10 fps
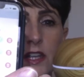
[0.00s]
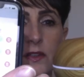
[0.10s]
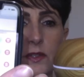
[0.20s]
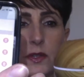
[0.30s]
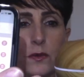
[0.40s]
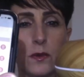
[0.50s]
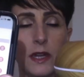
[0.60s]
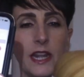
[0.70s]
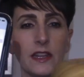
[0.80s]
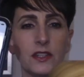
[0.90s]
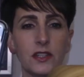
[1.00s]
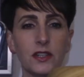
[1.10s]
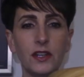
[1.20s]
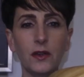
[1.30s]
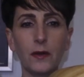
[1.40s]
you to re-enter
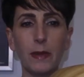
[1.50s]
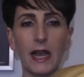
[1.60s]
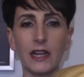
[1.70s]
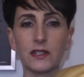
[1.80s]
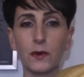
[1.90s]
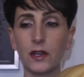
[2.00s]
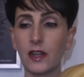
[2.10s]
your password,